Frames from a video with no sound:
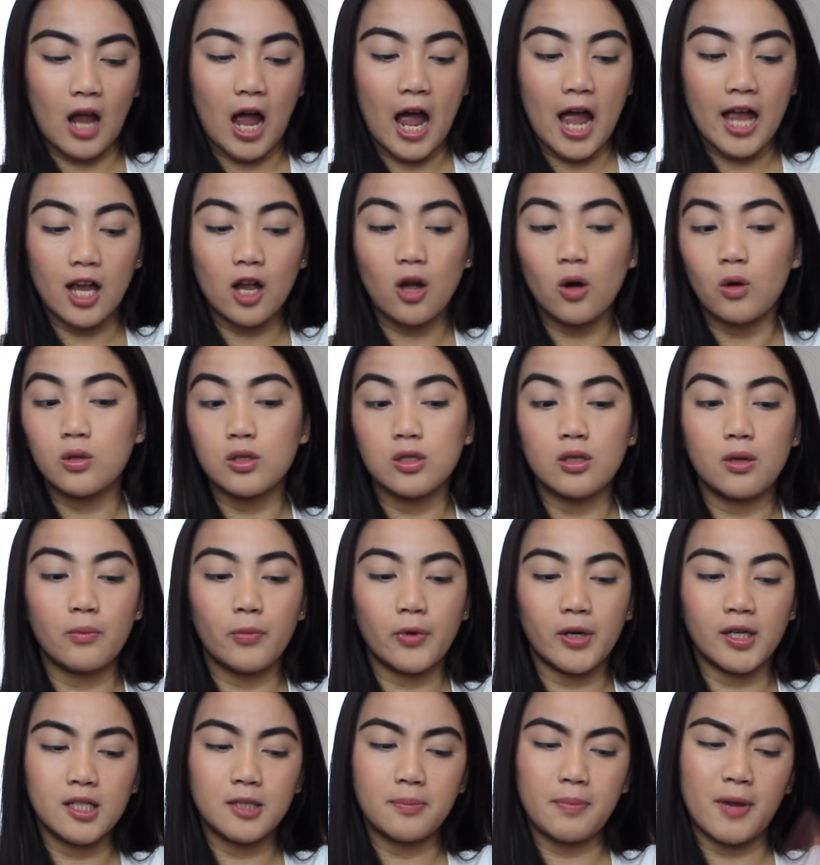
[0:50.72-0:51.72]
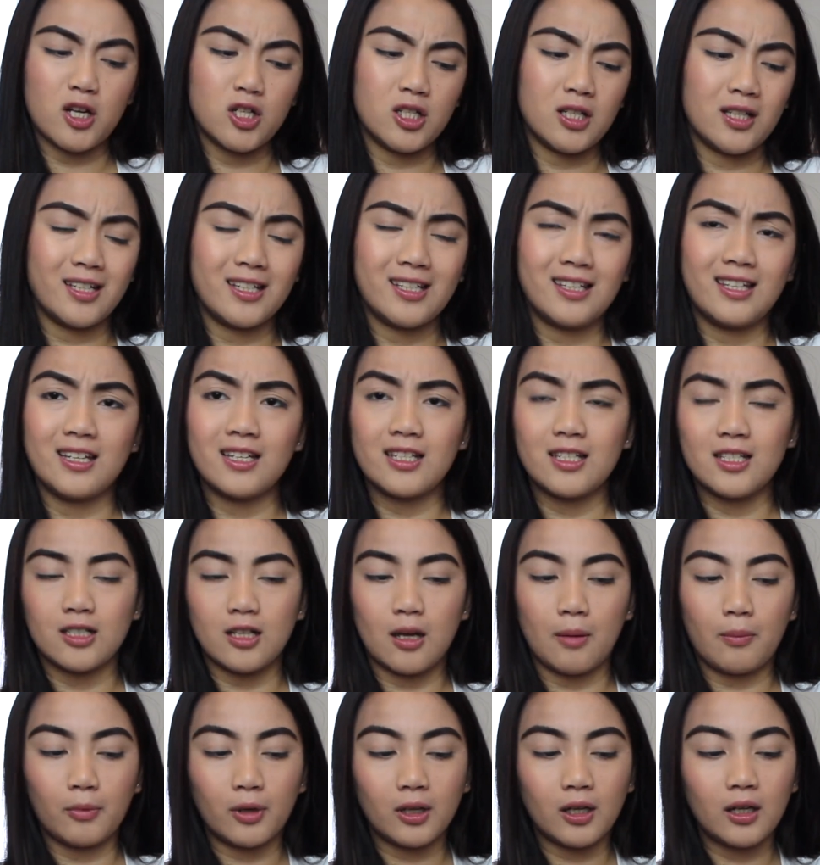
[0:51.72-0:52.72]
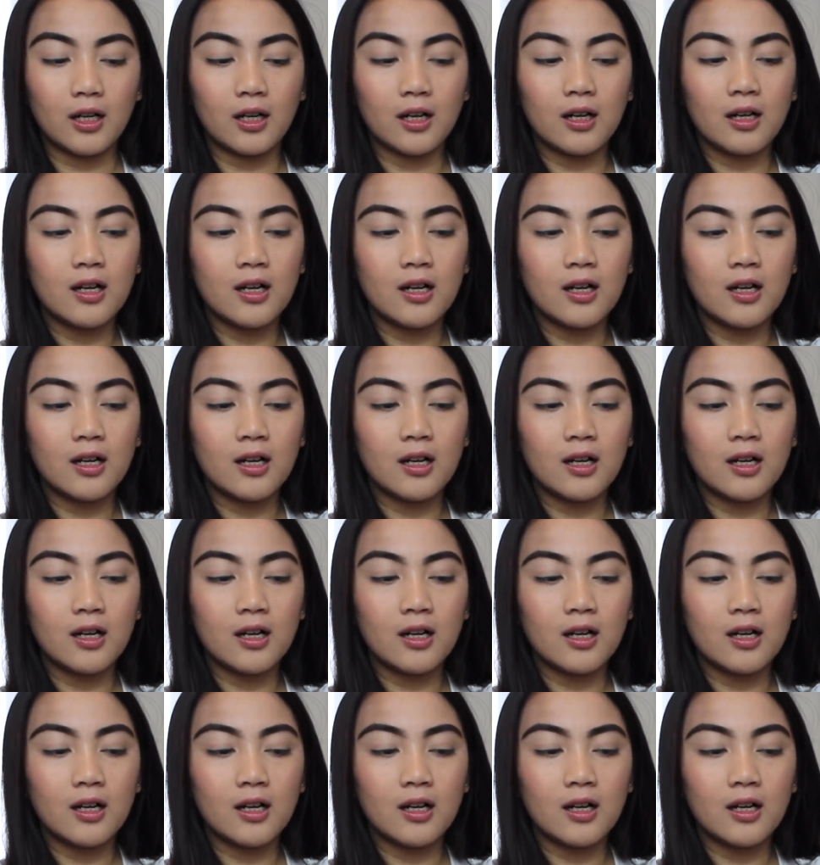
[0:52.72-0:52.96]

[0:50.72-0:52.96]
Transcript: I go somewhere, especially this summer.